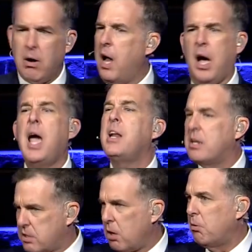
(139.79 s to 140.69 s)
I hated
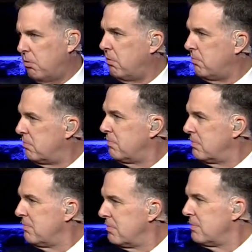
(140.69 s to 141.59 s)
school.
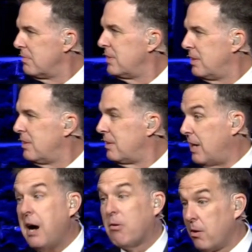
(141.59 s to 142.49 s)

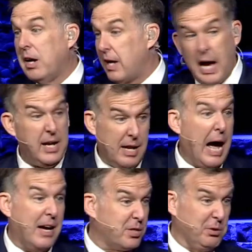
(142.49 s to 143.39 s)
I really hated
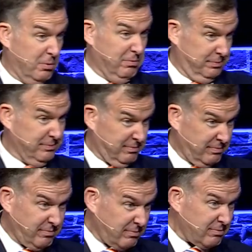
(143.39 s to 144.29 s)
high school.
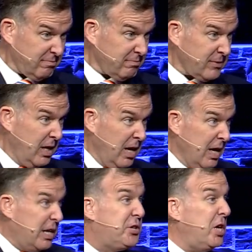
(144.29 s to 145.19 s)

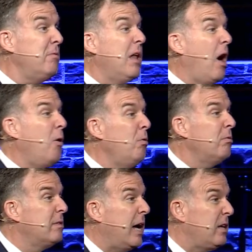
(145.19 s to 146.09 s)
Did you know
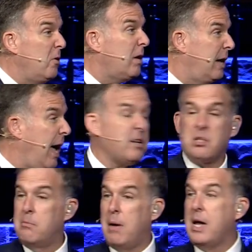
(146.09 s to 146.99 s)
that you can
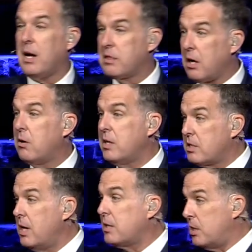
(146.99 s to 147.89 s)
actually make a
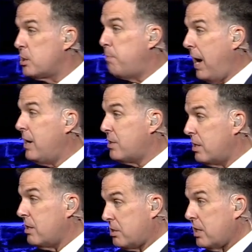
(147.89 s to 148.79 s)
36 in Spanish
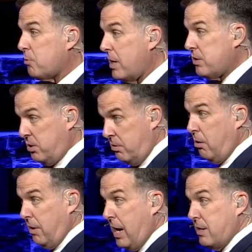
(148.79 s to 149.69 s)
in 6 weeks? Did you
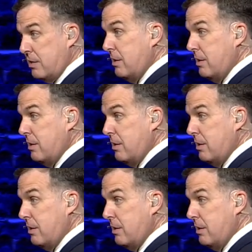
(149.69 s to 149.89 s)
know that?